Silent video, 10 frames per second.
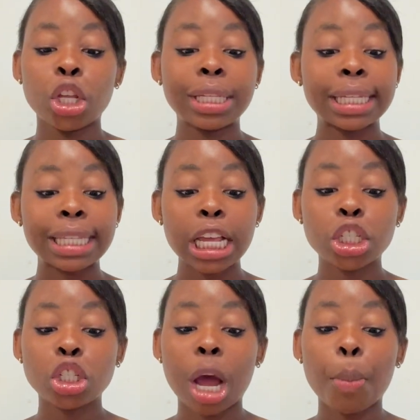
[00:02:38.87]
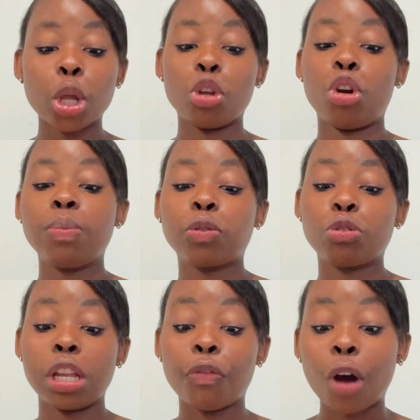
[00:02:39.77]
use the test strap on your ribs for
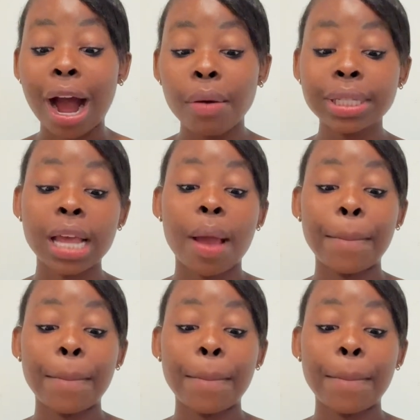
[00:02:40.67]
24 hours.